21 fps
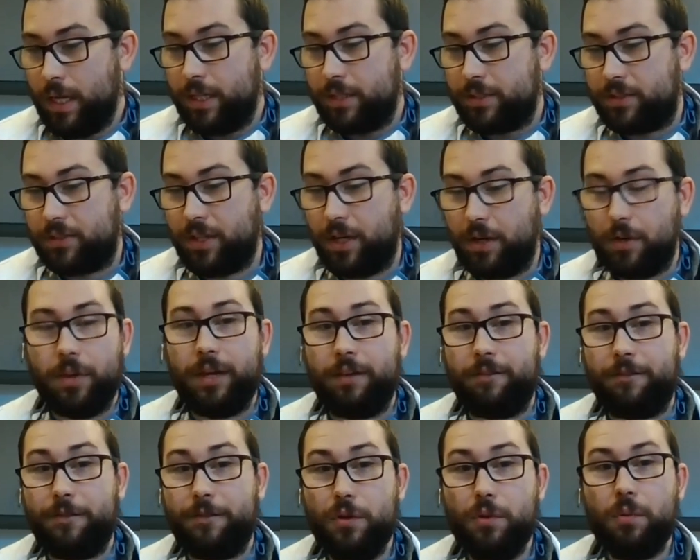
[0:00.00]
So if
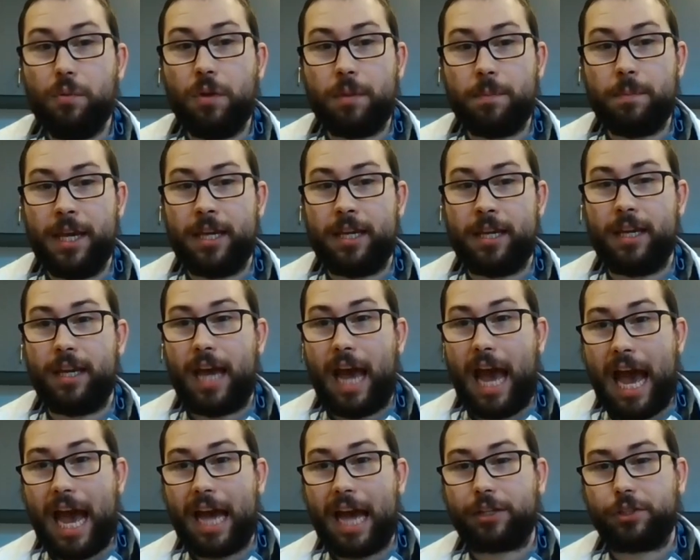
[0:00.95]
you want to make it
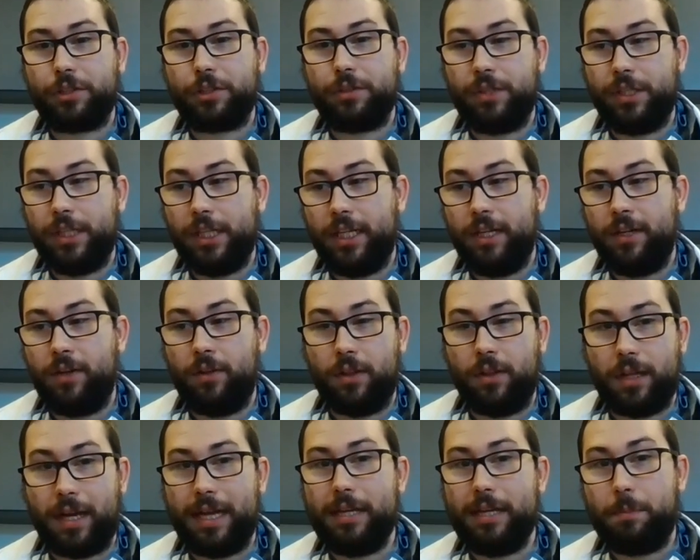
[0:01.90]
actually
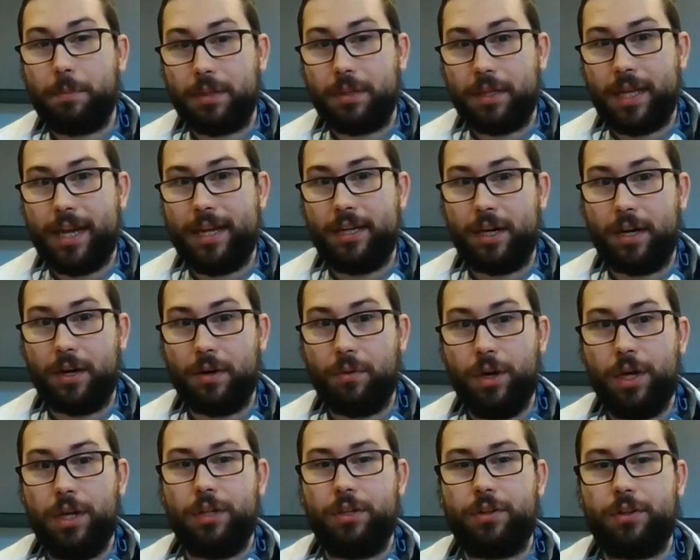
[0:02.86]
like Play-Doh,
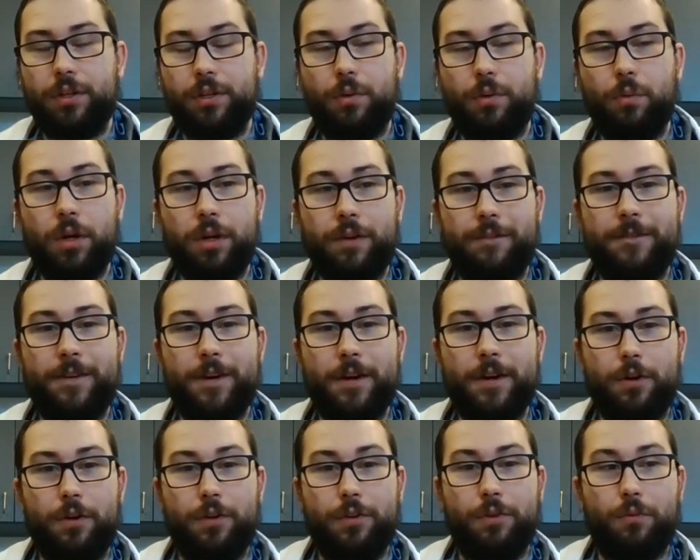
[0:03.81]
you're going to want to
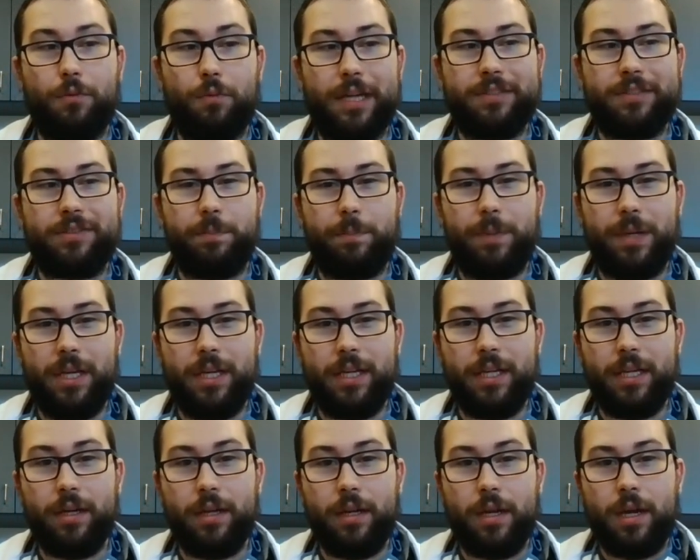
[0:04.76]
follow the
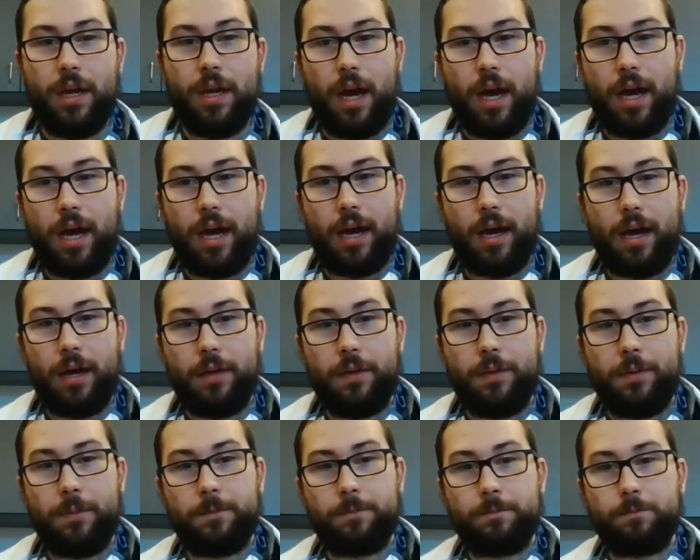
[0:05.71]
recipe
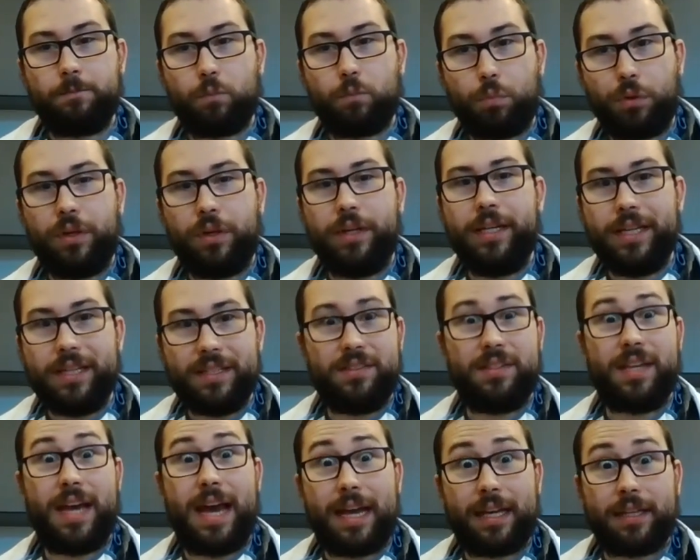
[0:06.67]
pretty
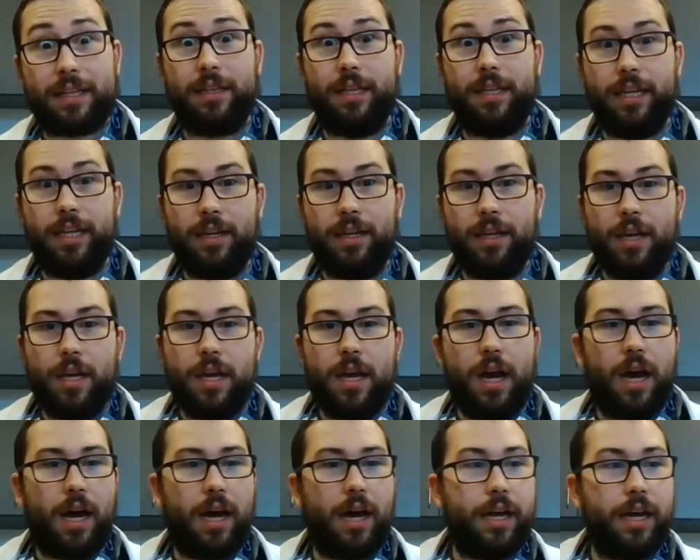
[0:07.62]
exactly.
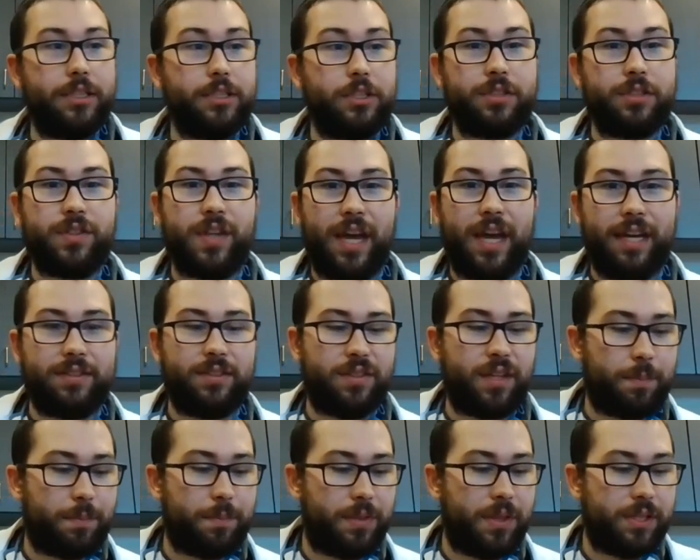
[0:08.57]
And just a heads
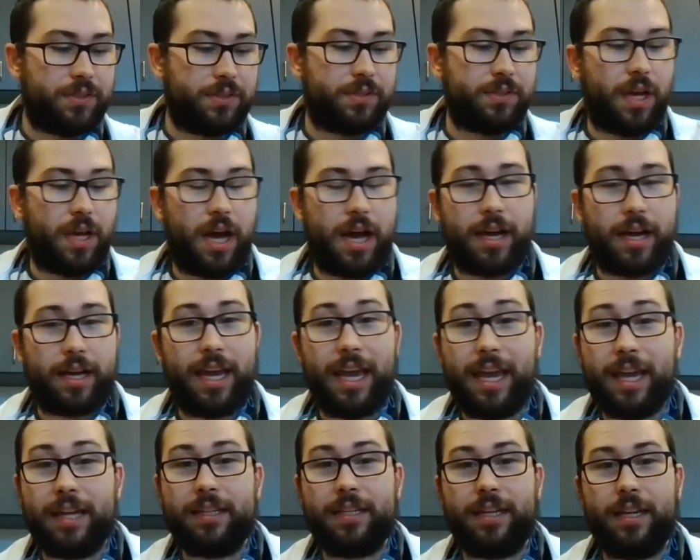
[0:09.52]
up, this
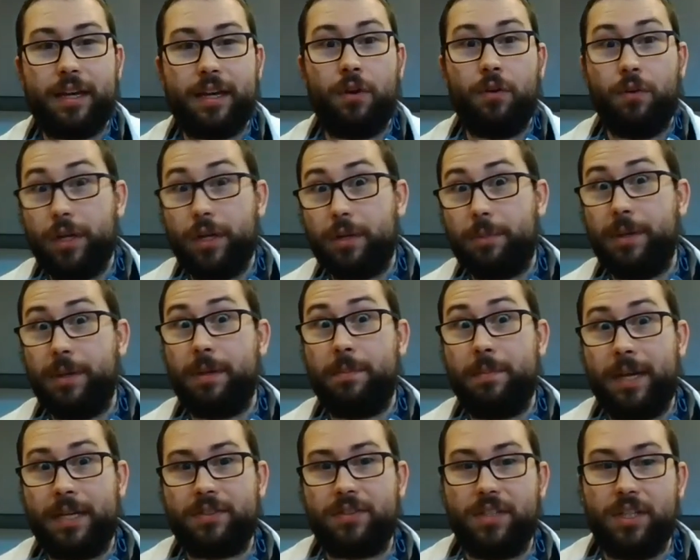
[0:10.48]
can get a little bit
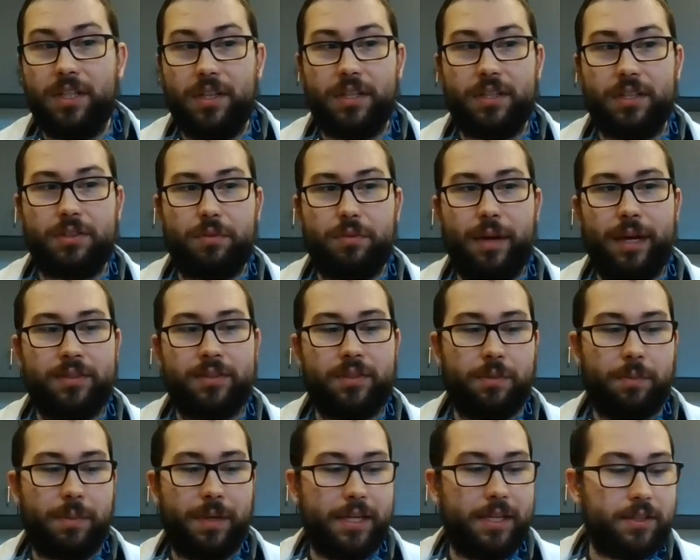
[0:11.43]
messy, this
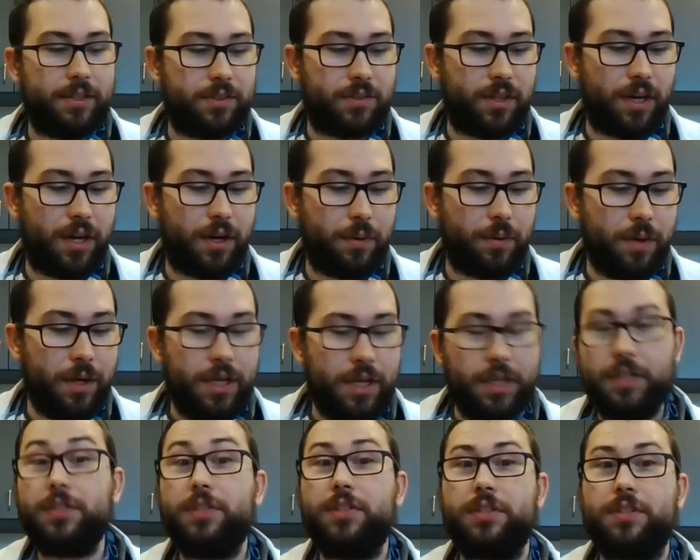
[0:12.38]
recipe, so
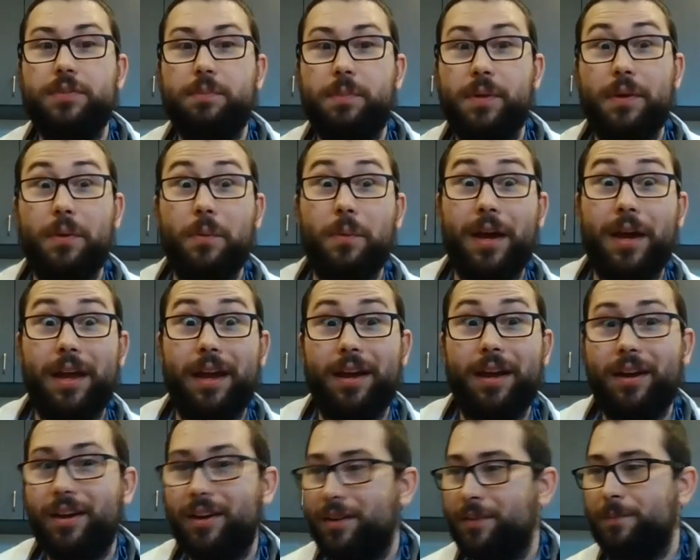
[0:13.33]
just be
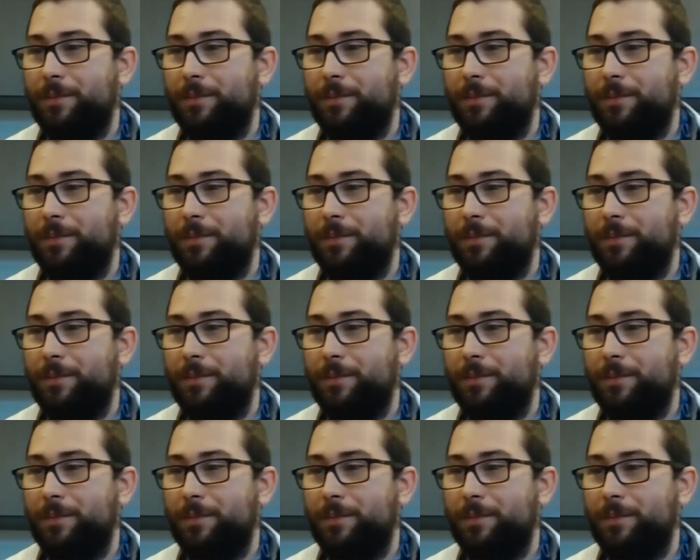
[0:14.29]
aware.